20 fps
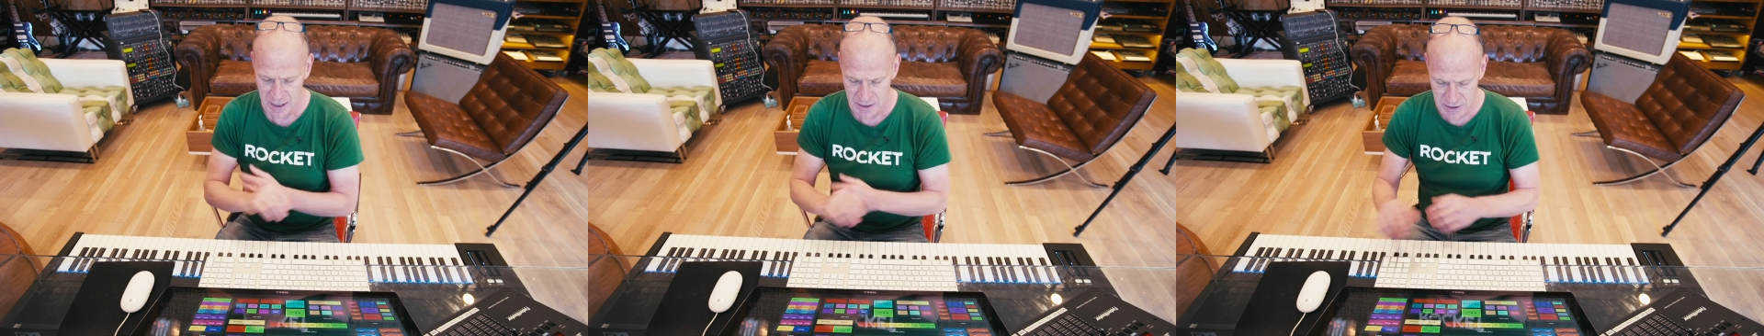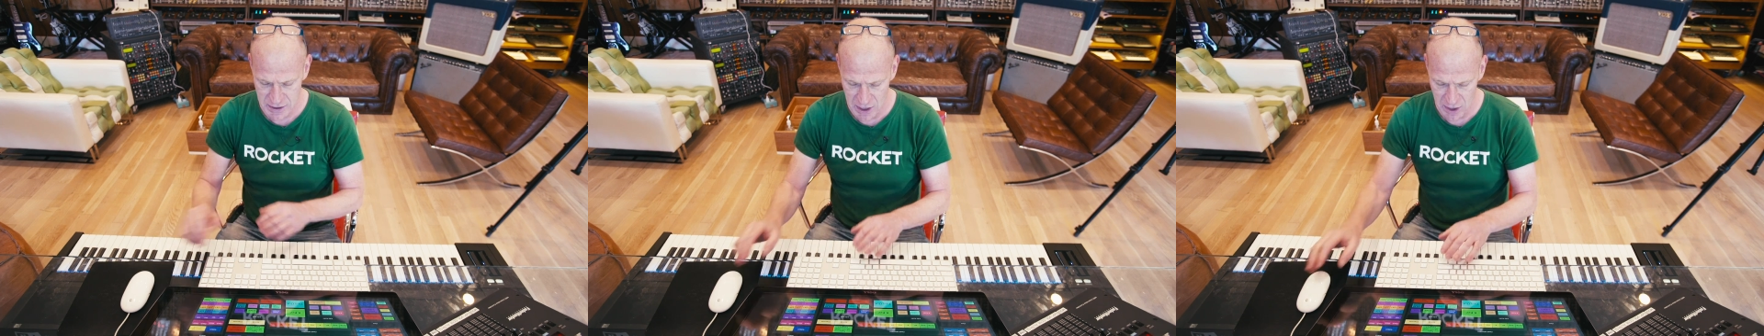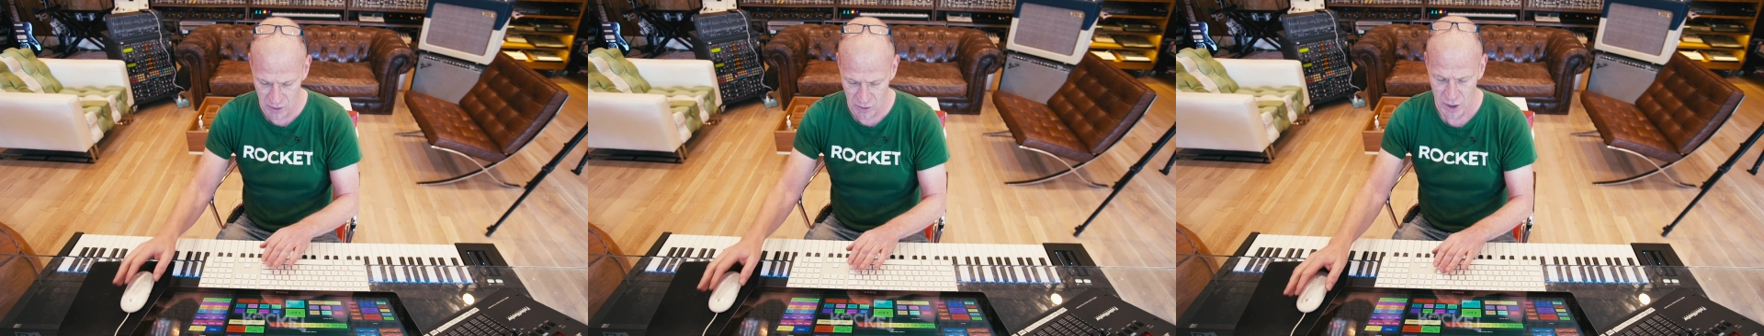
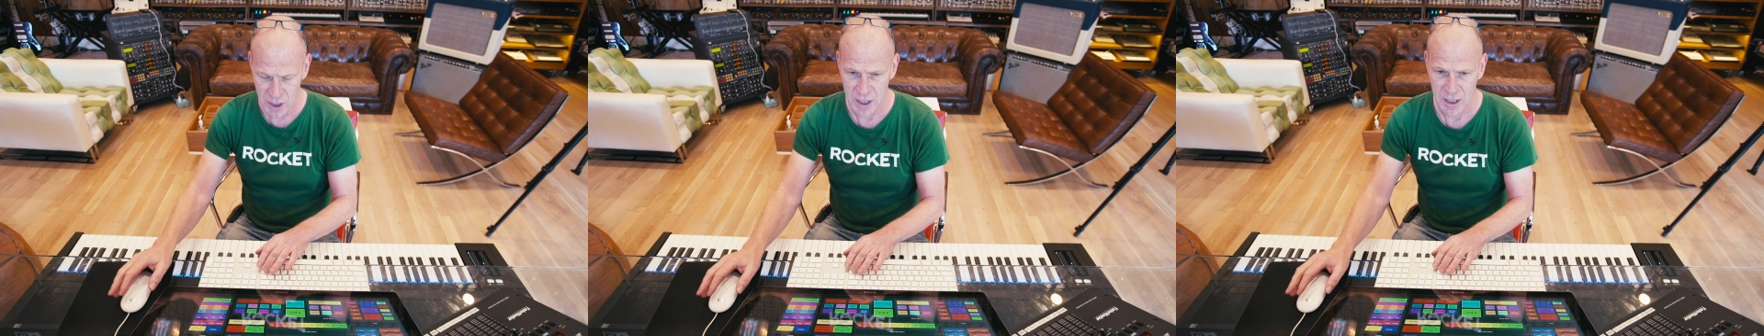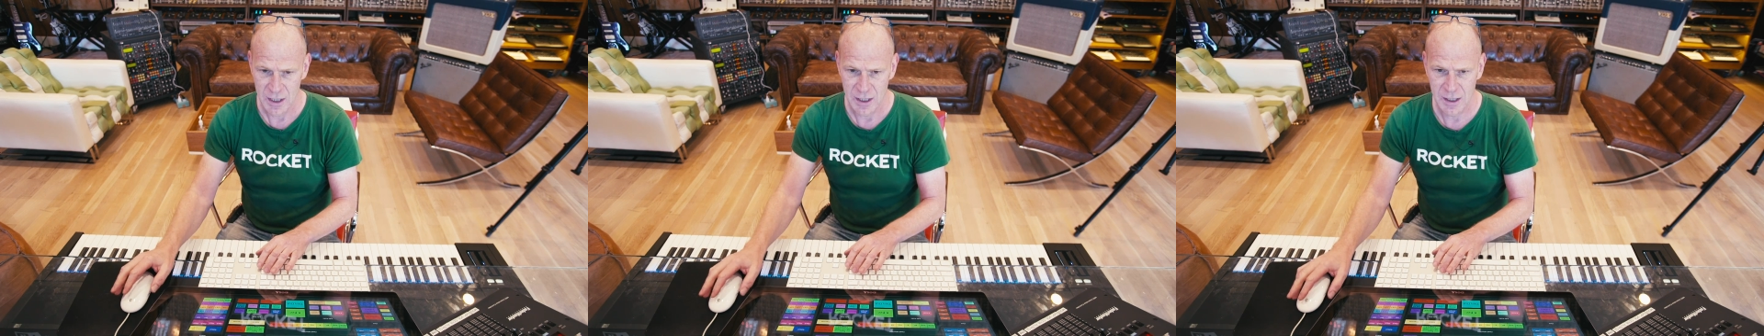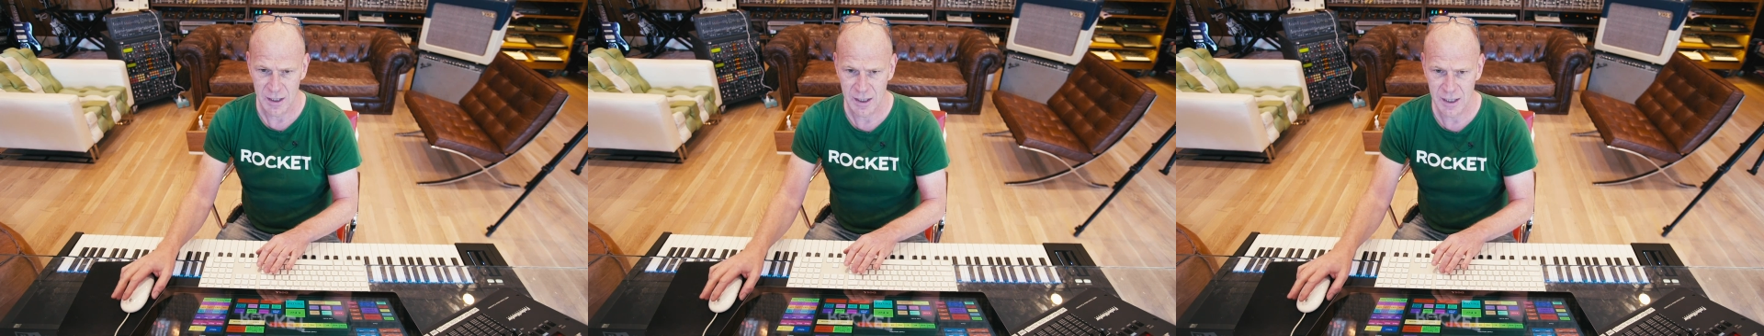So
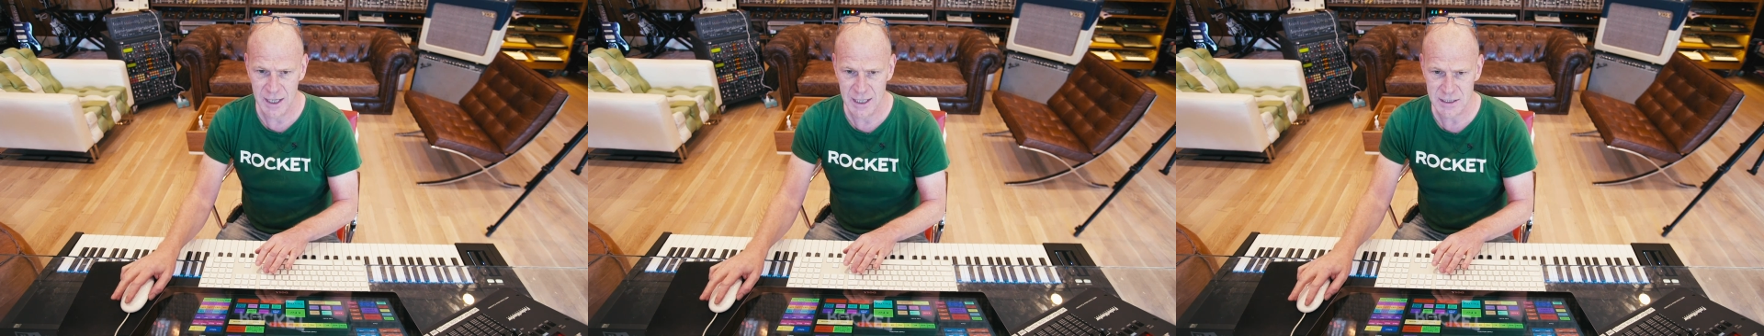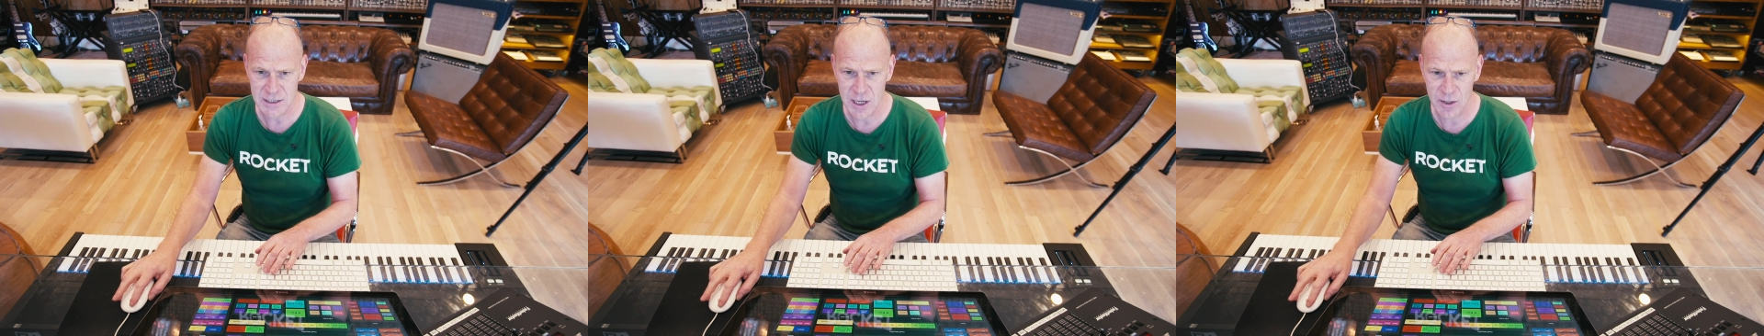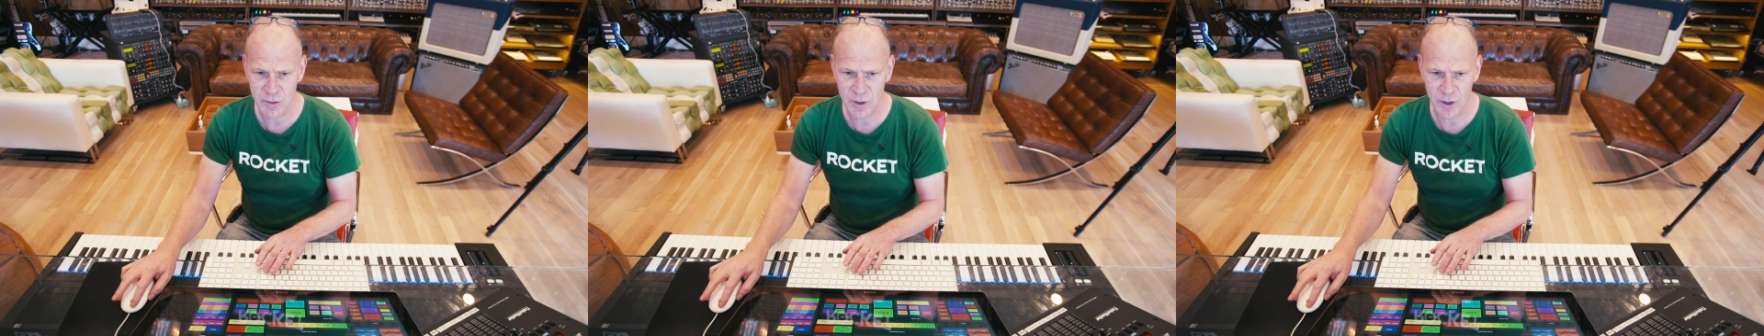
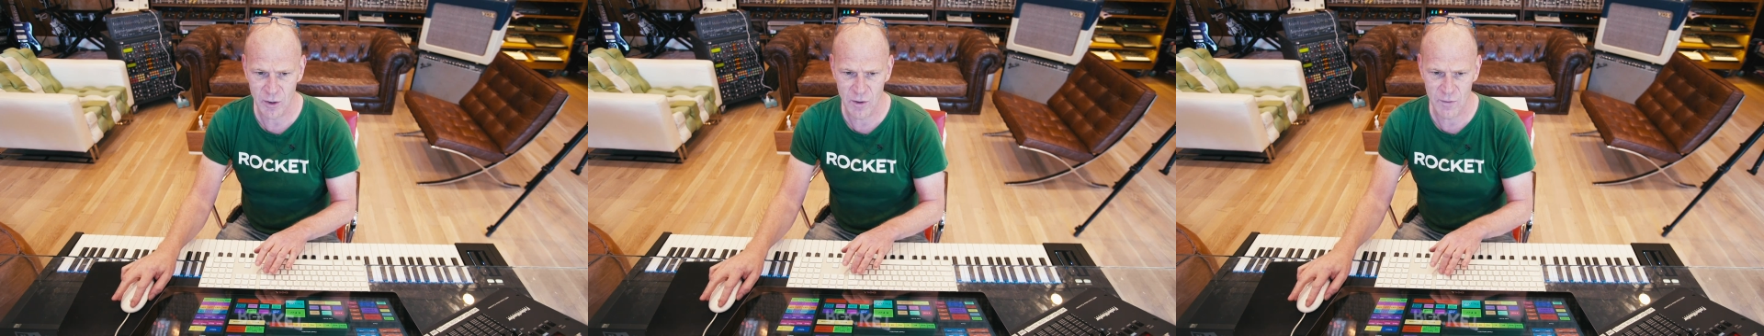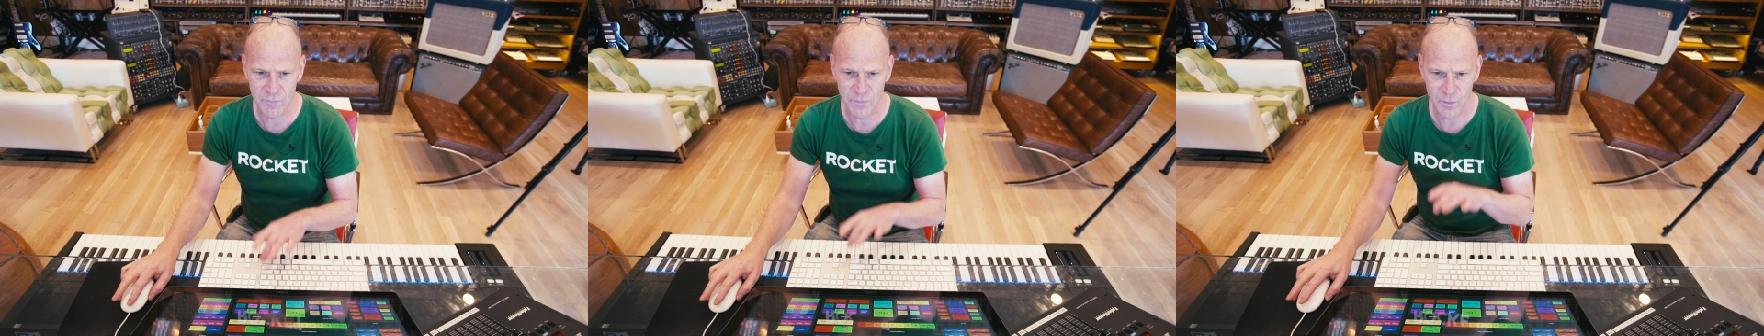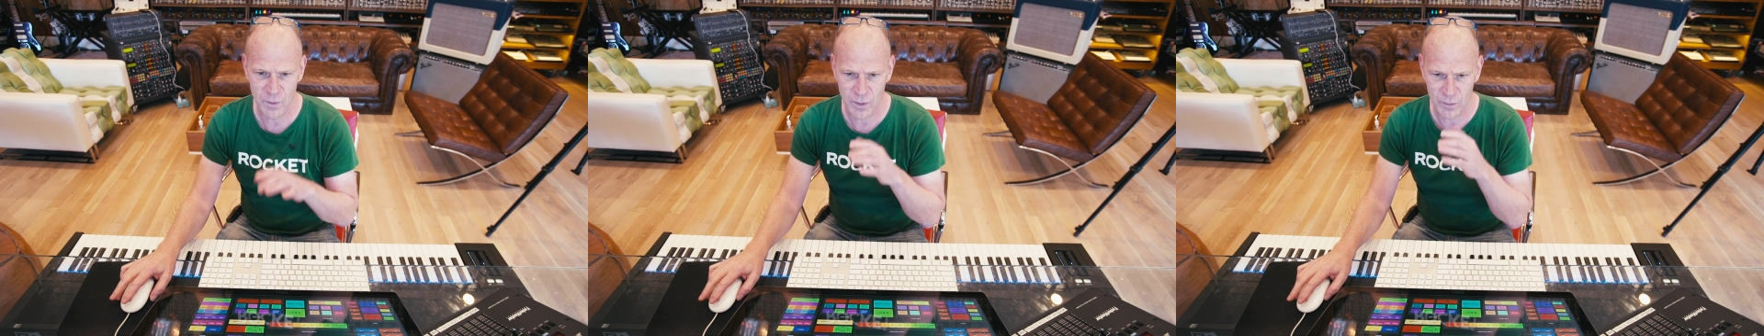let's now go over